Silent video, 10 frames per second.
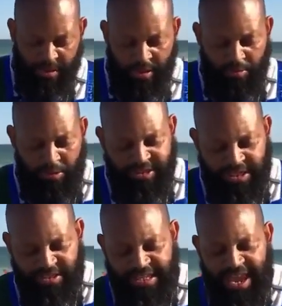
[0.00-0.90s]
Which shall
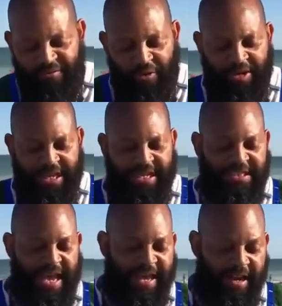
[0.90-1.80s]
stand for an
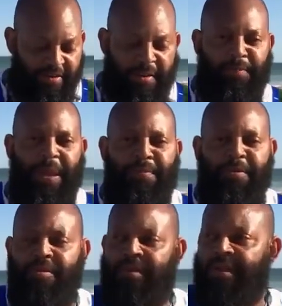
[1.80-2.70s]
ensign of the people
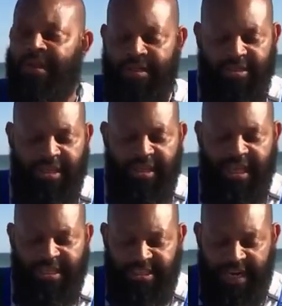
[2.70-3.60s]
to it
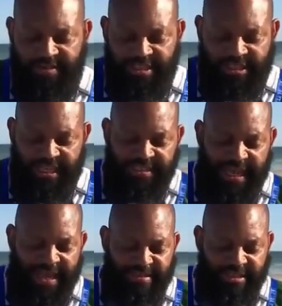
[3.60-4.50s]
shall the
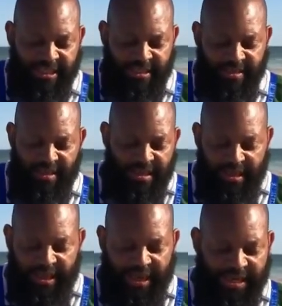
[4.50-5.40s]
Gentiles seek,
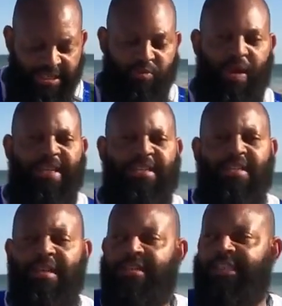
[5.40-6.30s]
and his rest
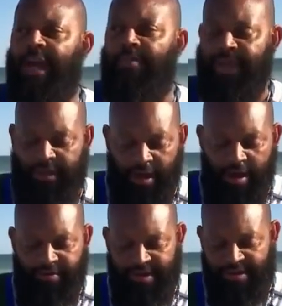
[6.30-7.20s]
shall be
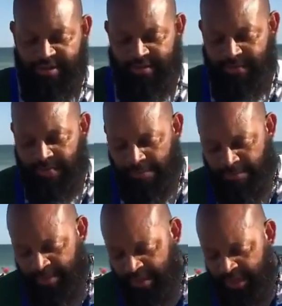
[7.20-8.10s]
glorious.
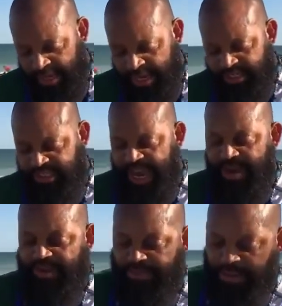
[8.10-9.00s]
And it shall
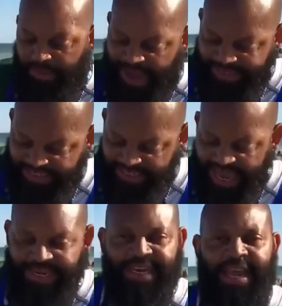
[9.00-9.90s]
come to pass in that
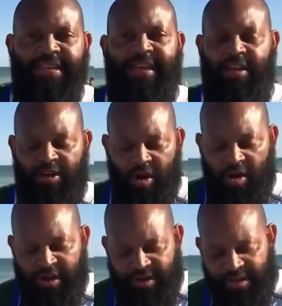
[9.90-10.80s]
day that the Lord
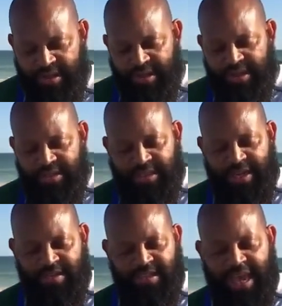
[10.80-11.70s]
shall
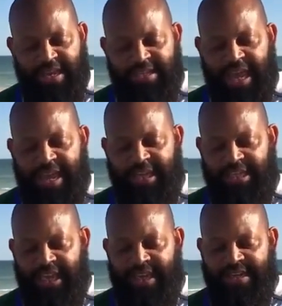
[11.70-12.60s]
set his hand
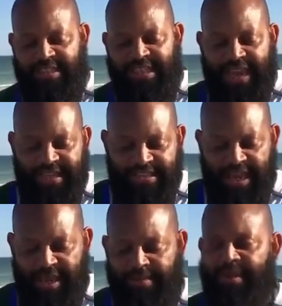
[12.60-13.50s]
again the second
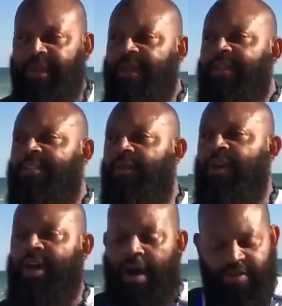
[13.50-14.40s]
time to
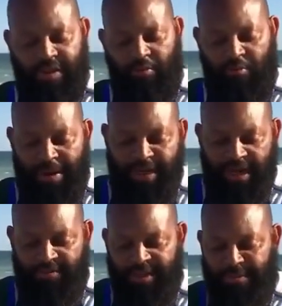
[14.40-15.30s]
recover the remnant of
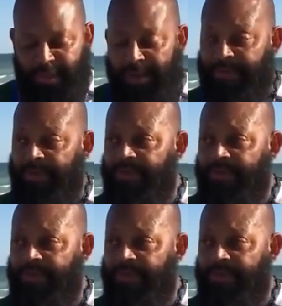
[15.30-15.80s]
his people,